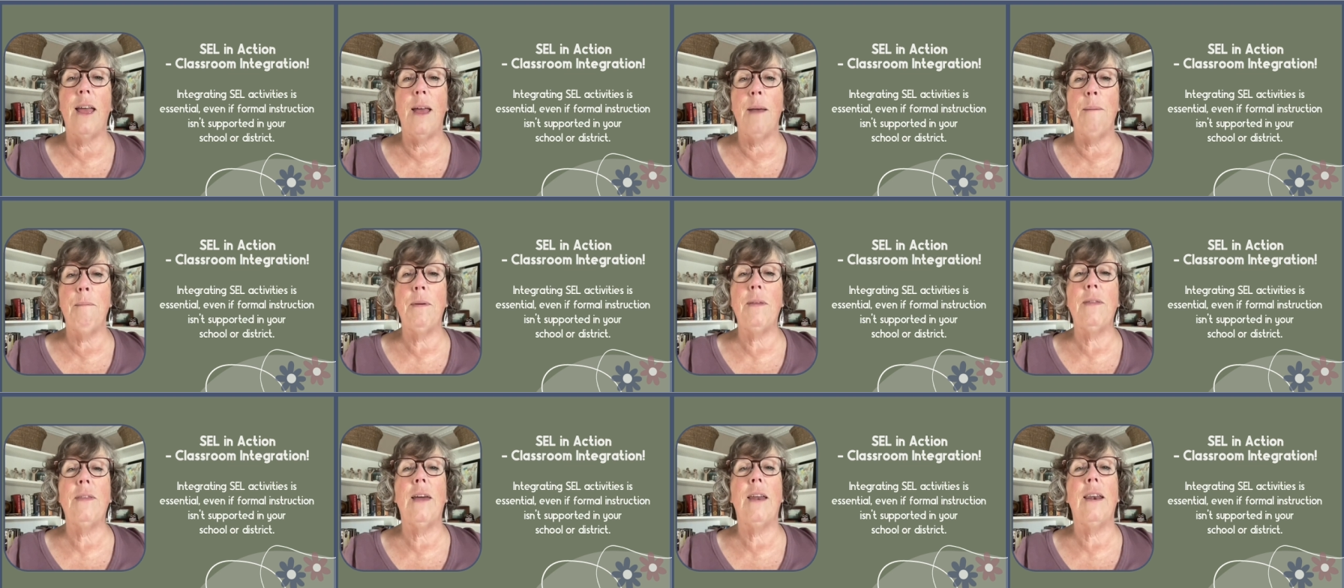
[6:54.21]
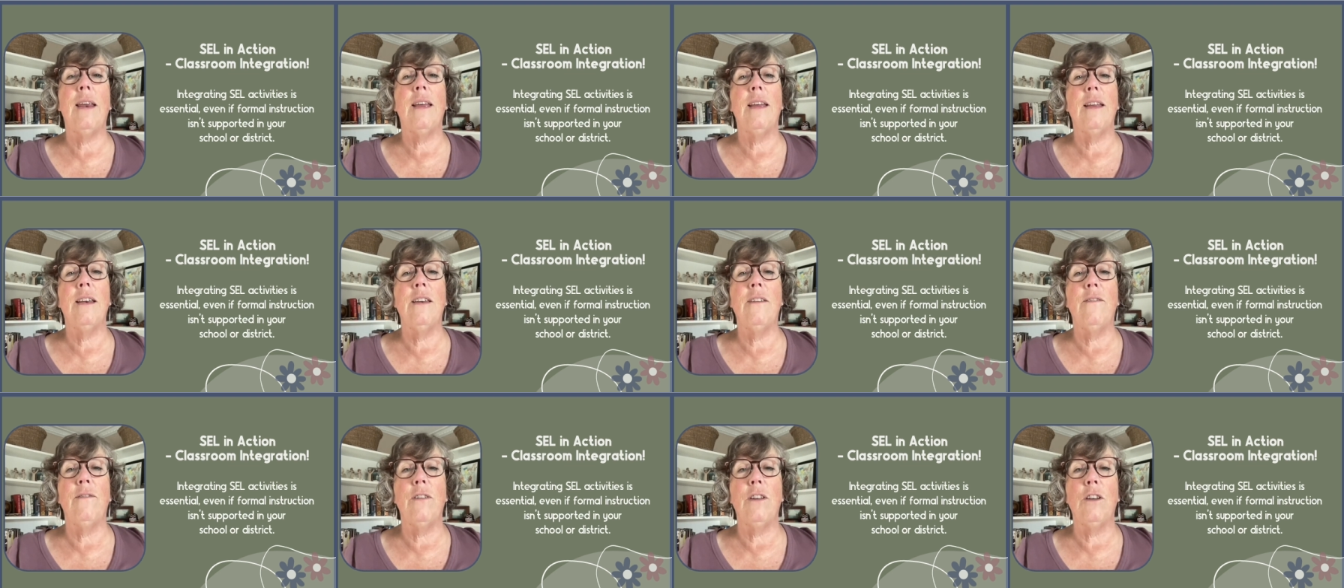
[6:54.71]
empathetic
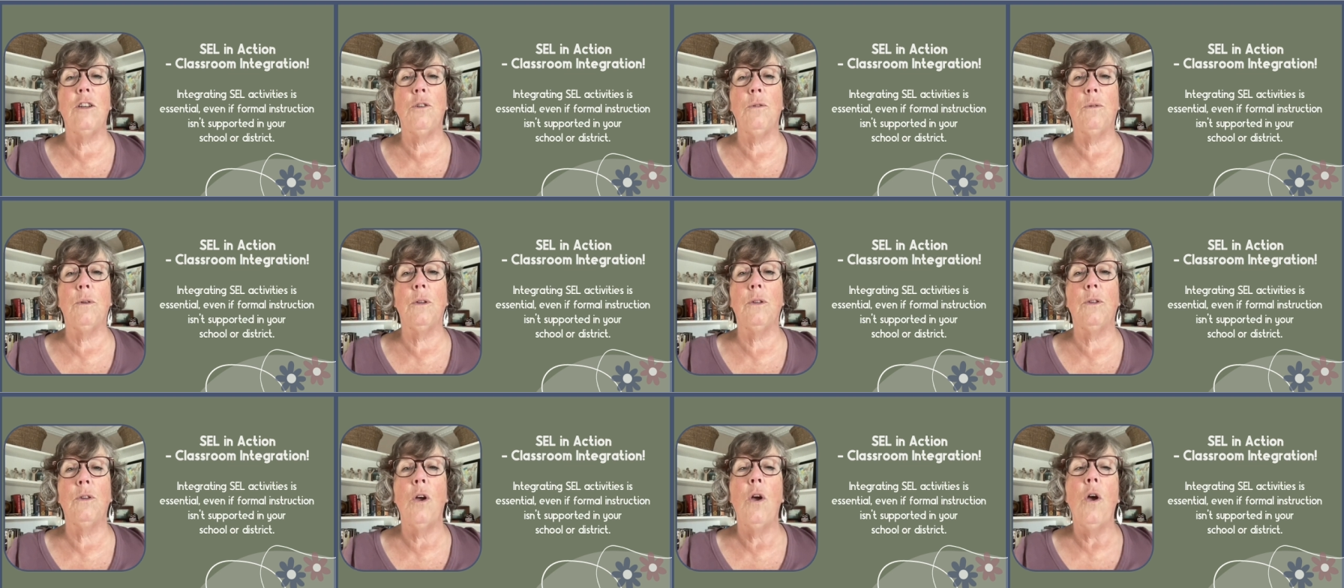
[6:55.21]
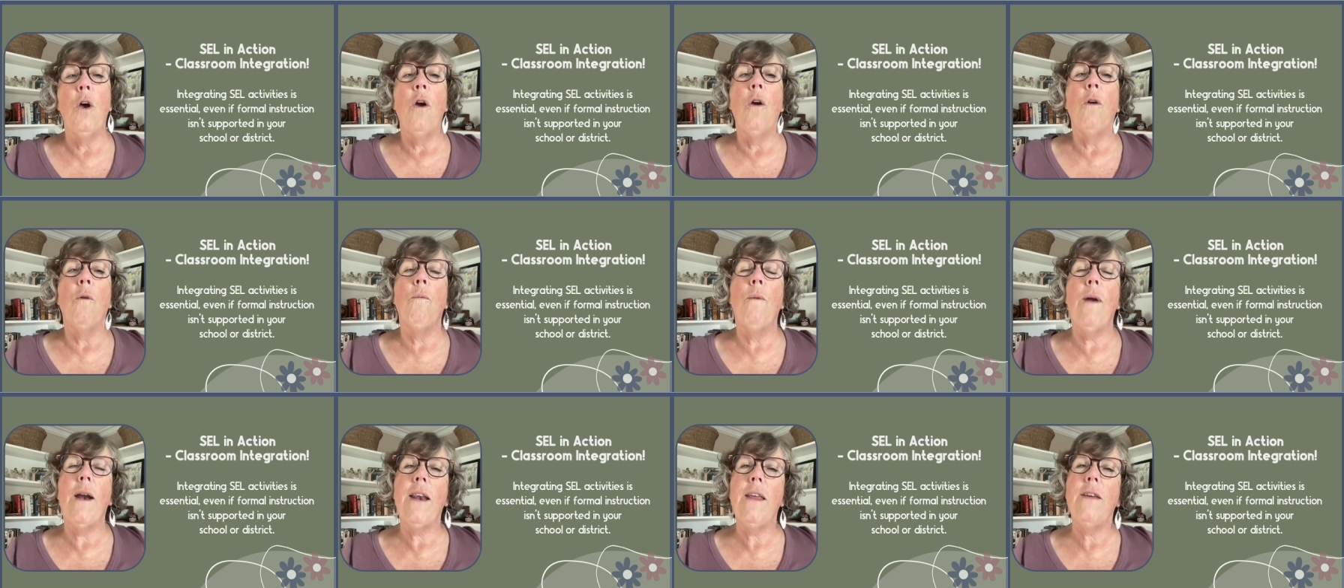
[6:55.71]
individuals
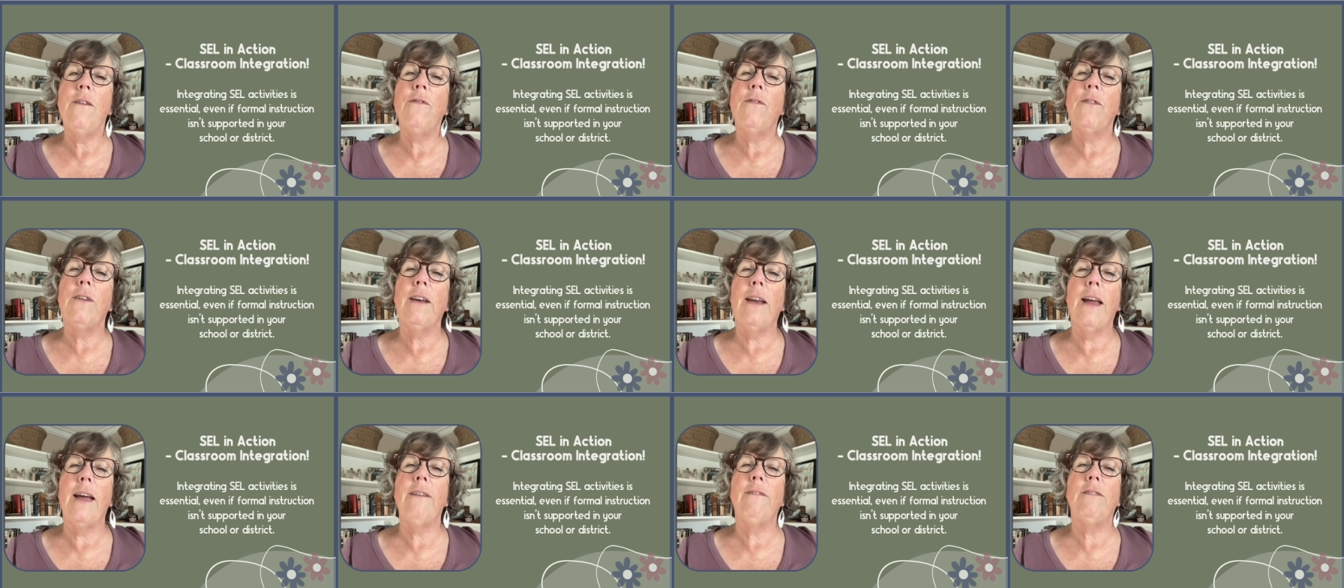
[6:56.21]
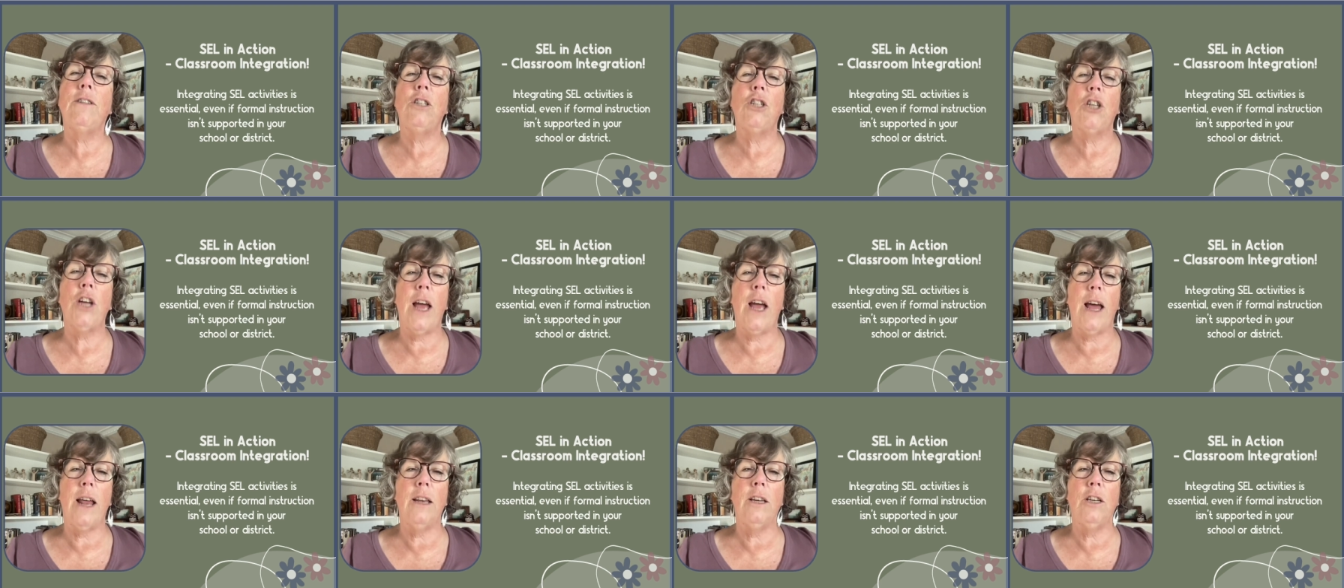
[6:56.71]
ready for life's
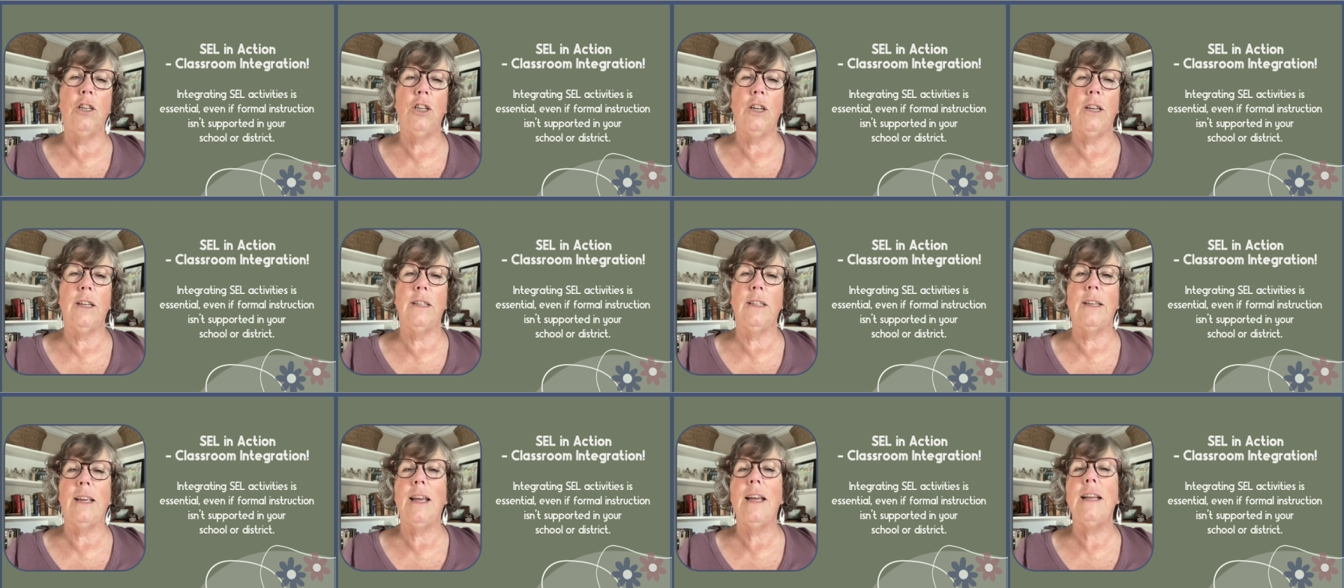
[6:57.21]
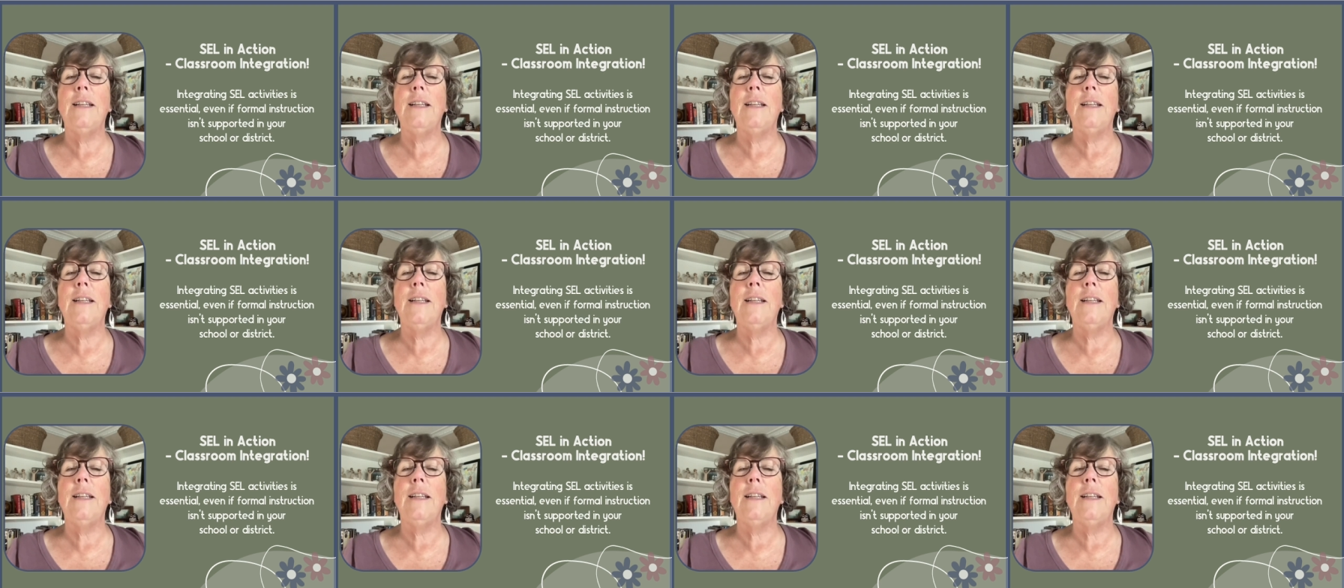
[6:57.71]
challenges.